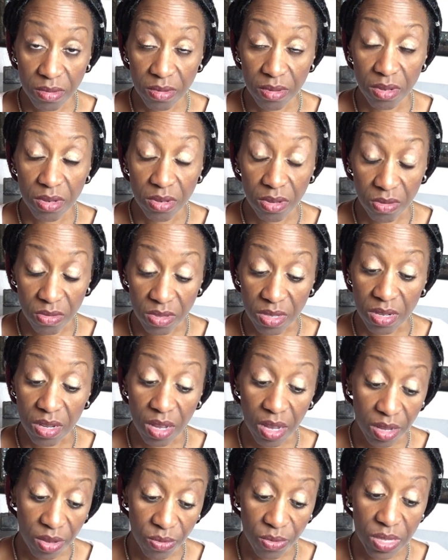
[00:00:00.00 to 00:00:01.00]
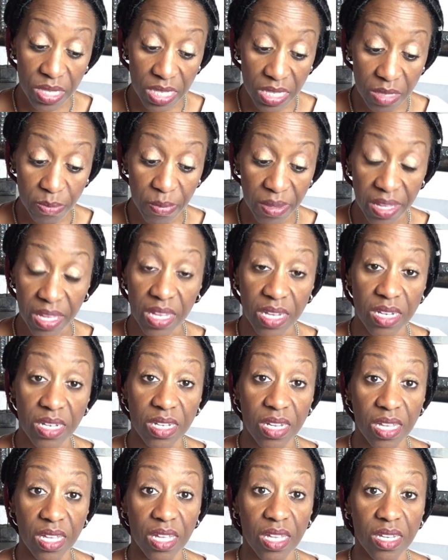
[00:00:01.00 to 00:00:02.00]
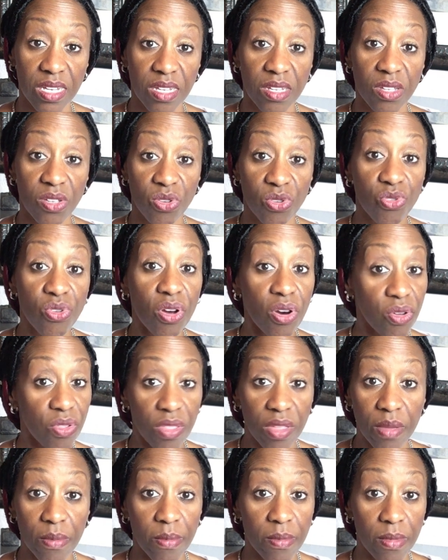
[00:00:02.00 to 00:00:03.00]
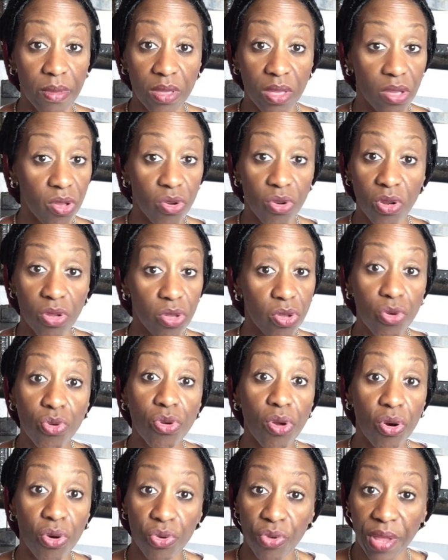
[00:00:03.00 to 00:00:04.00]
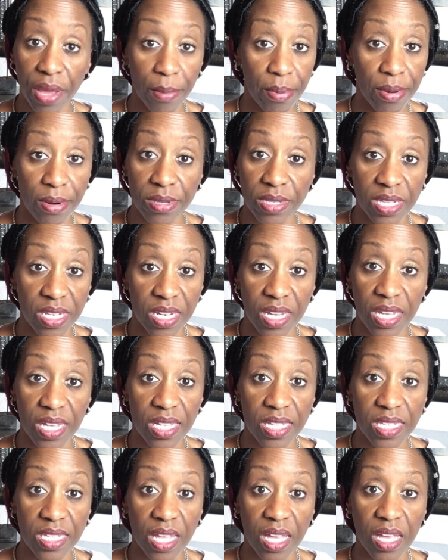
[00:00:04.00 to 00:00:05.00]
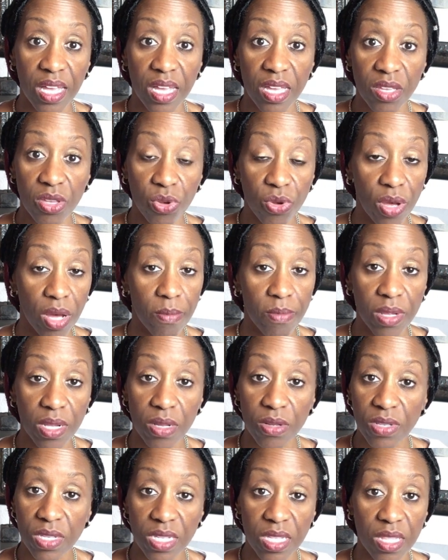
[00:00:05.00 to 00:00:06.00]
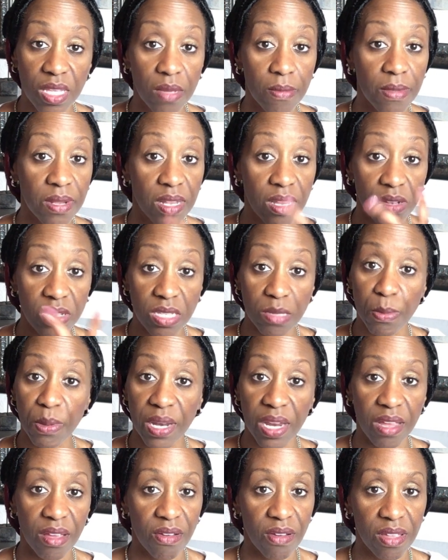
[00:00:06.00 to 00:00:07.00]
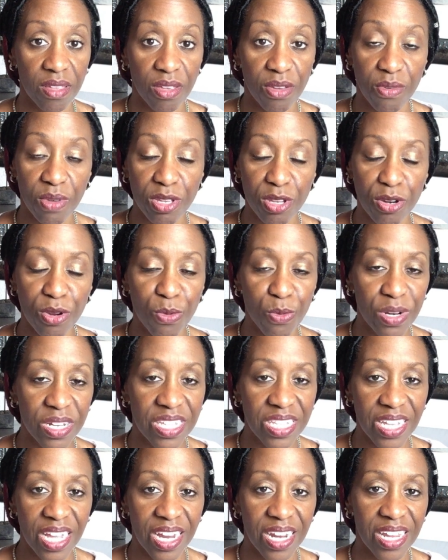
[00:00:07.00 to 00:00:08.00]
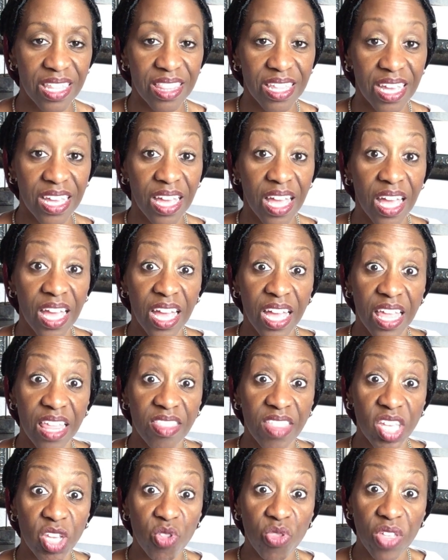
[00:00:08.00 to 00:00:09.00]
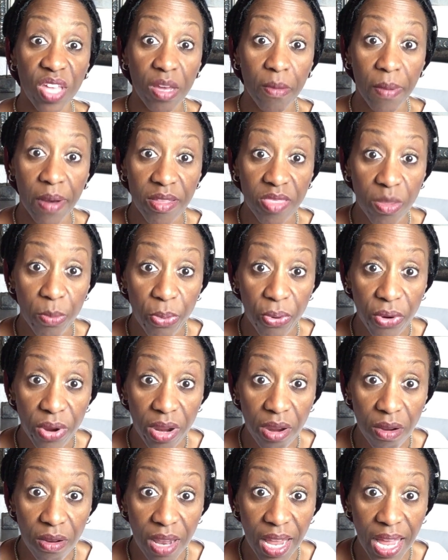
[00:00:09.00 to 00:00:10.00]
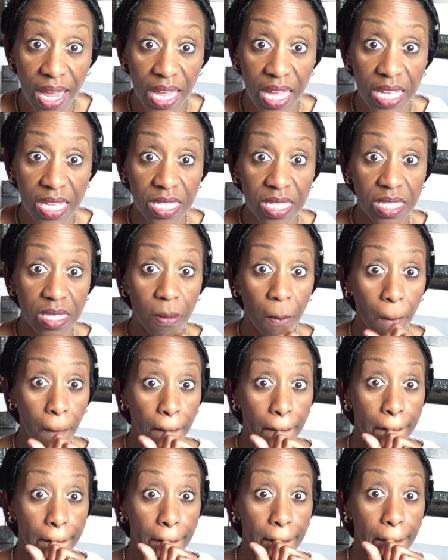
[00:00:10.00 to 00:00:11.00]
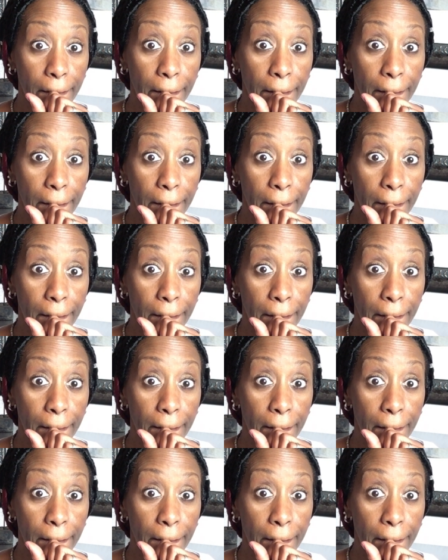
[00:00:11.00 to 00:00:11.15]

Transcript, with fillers: you know, talk with spit and you know them. You you know who that person is. You come close to them and they're spitting on you and you don't want to say anything. And then you think about the prayer lines. Mm,